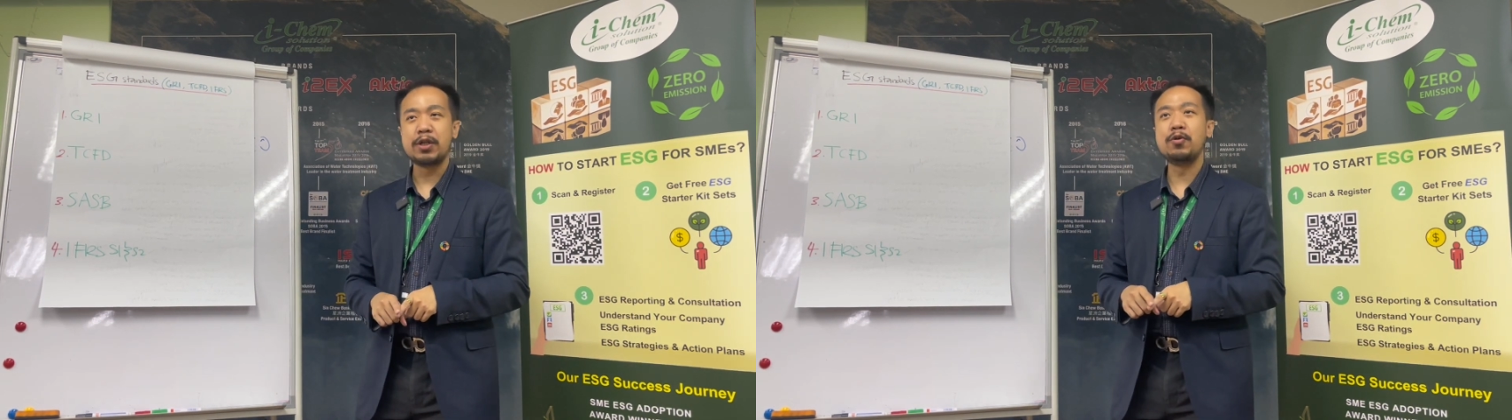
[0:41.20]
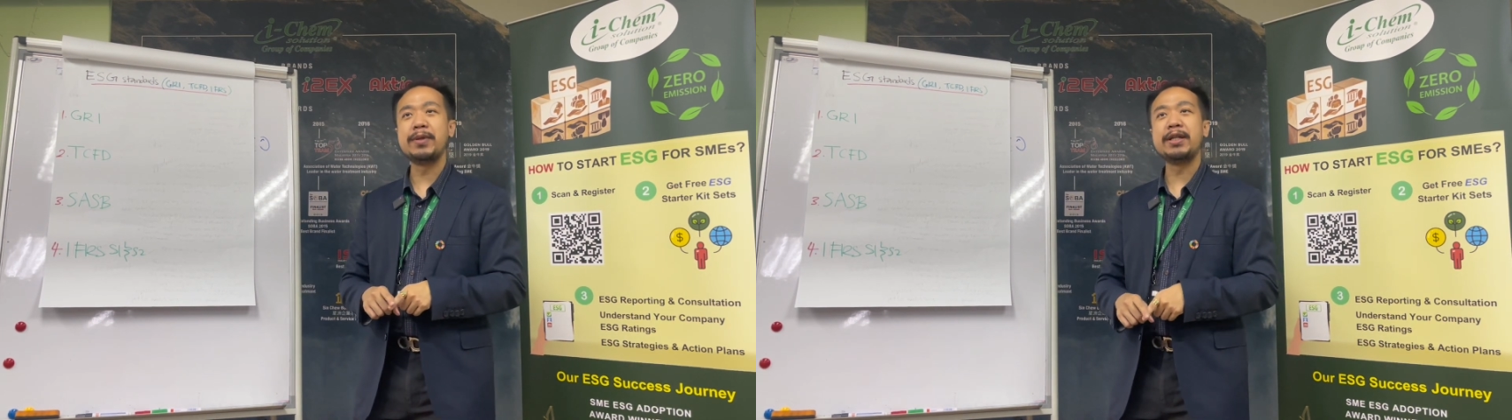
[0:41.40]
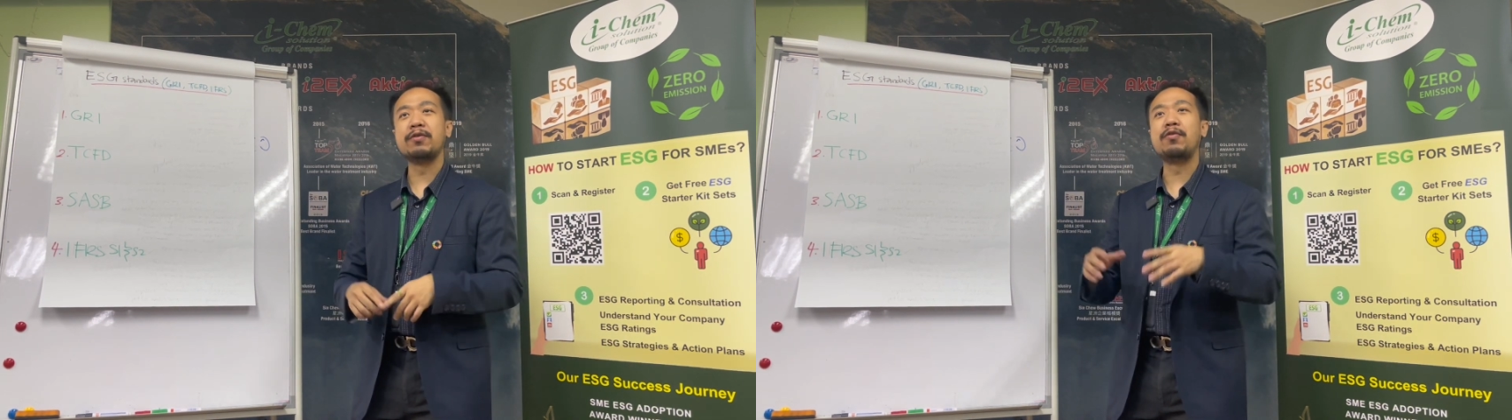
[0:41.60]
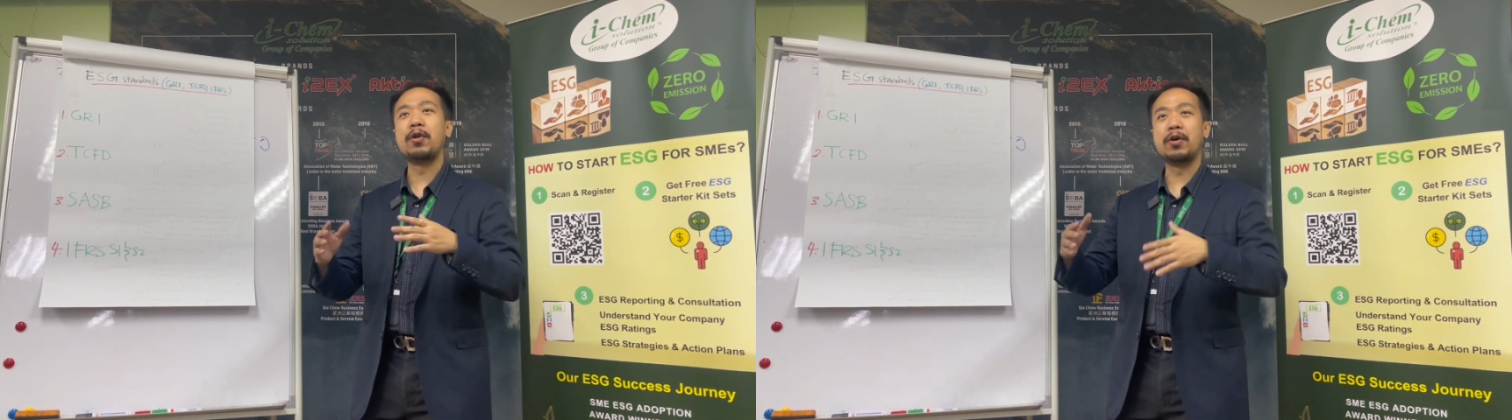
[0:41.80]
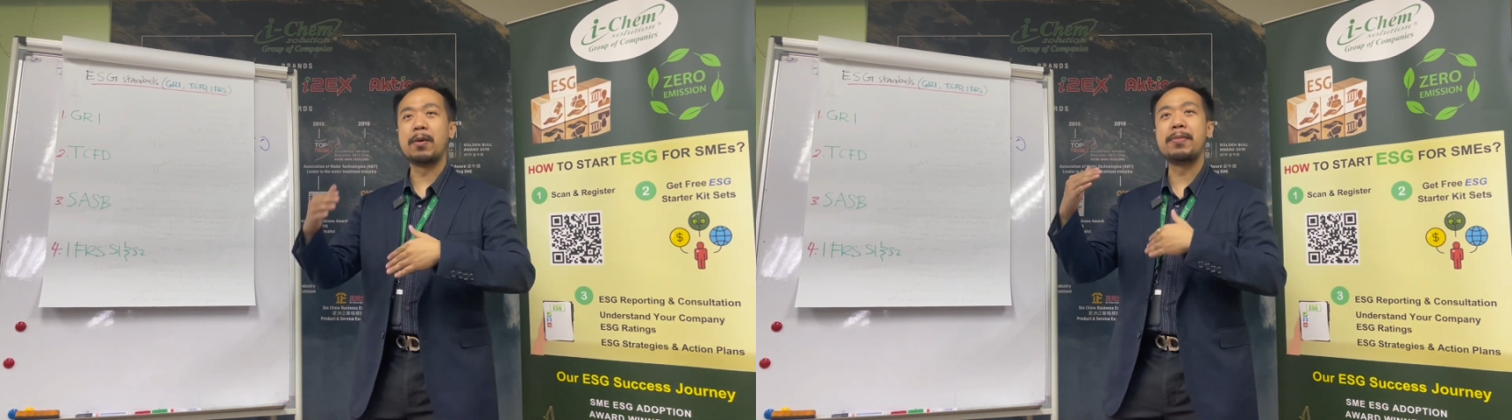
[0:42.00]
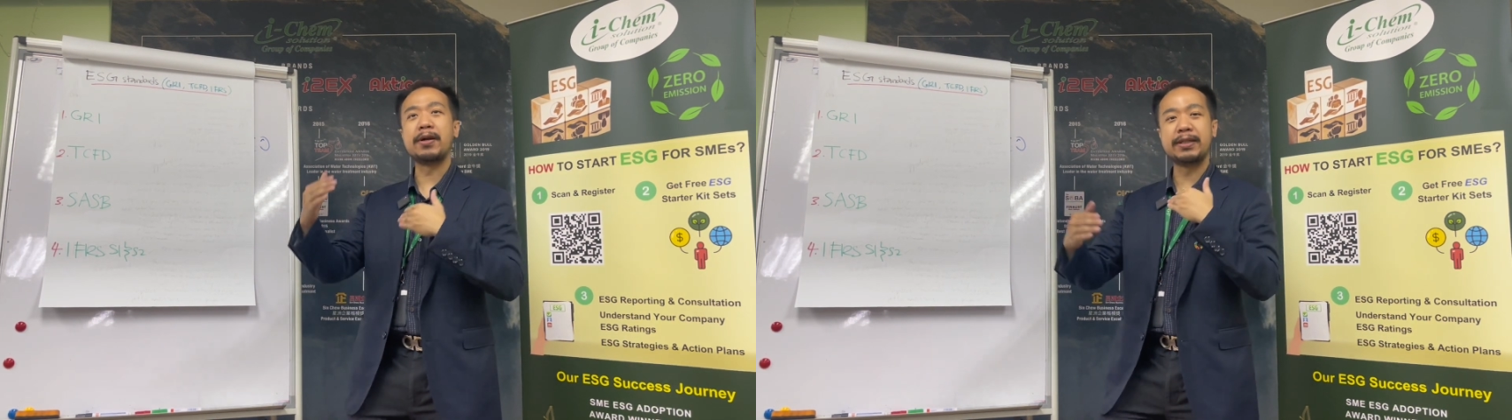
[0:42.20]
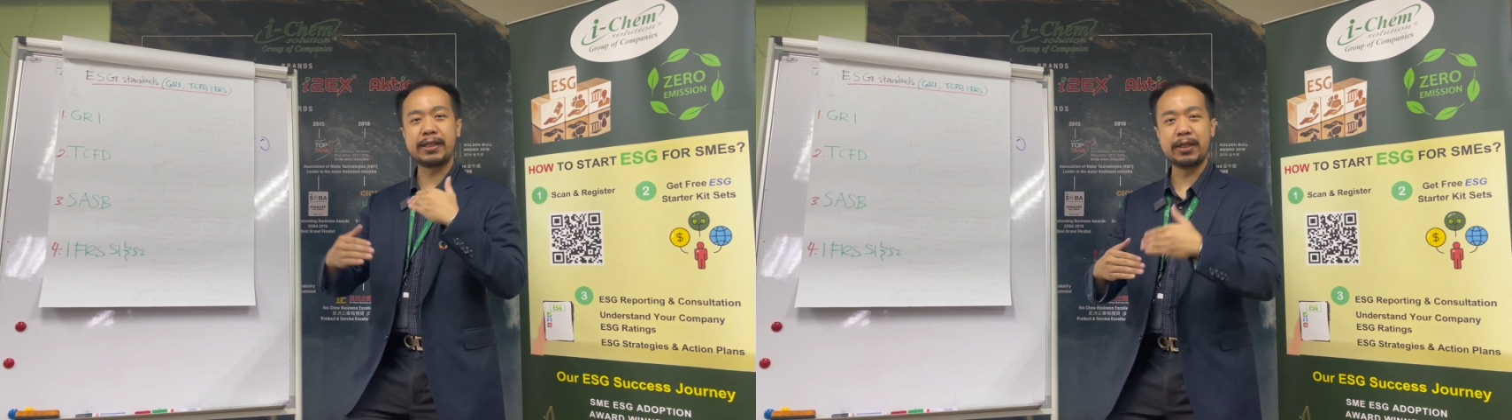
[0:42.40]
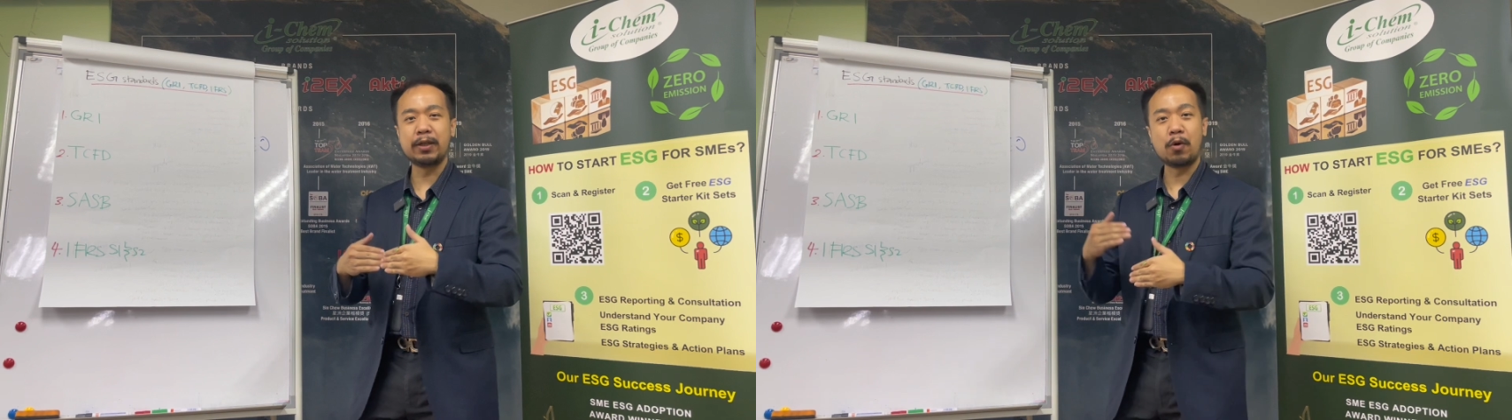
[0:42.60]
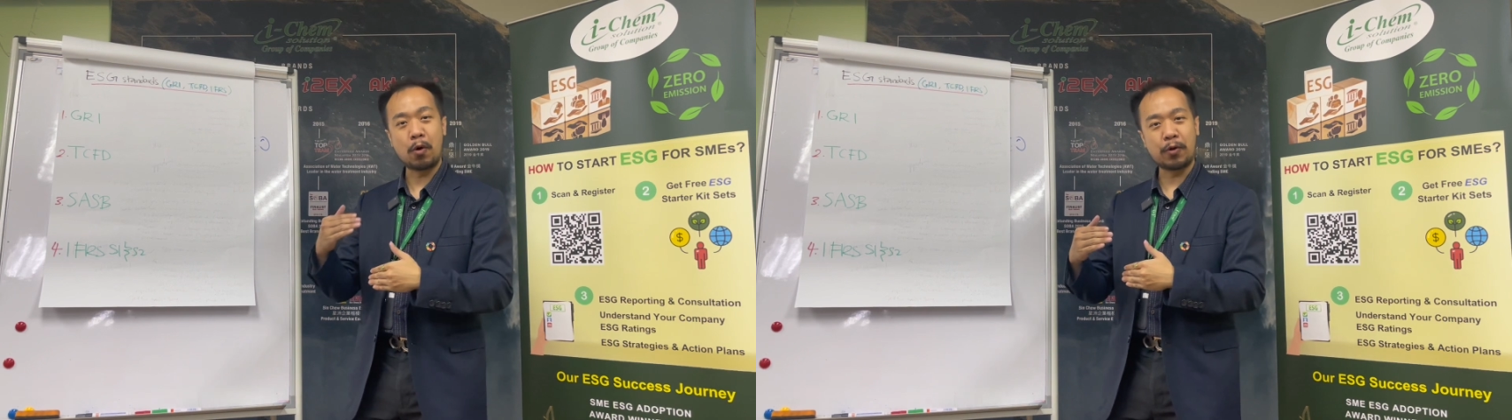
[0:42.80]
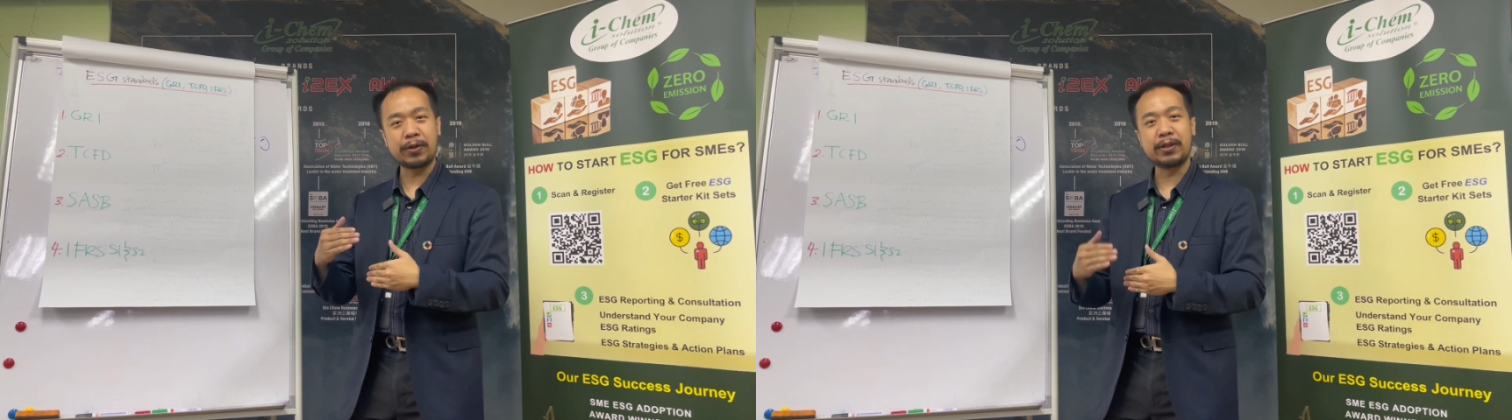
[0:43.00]
you need to follow a particular
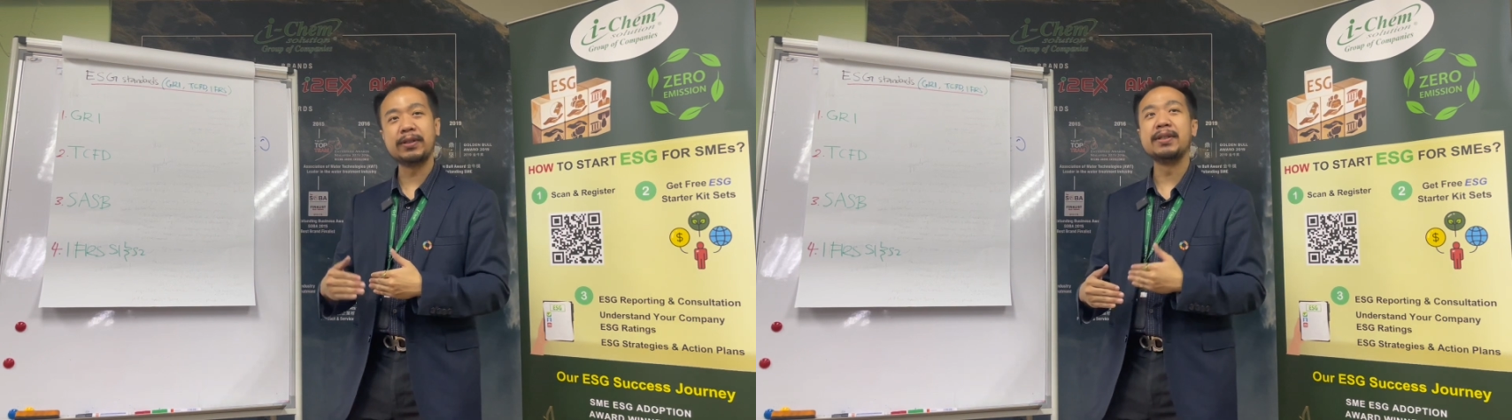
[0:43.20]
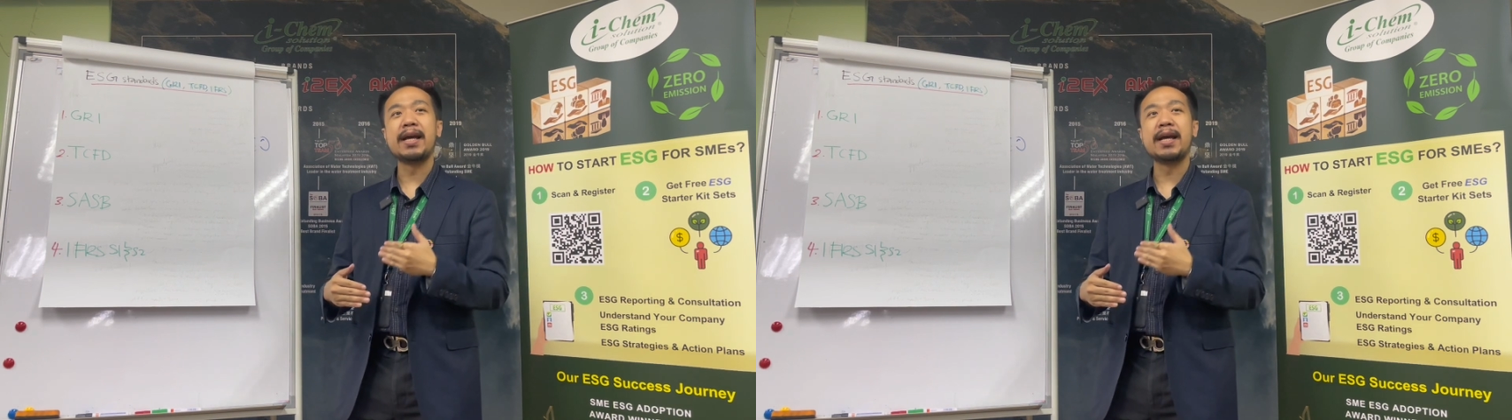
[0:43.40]
order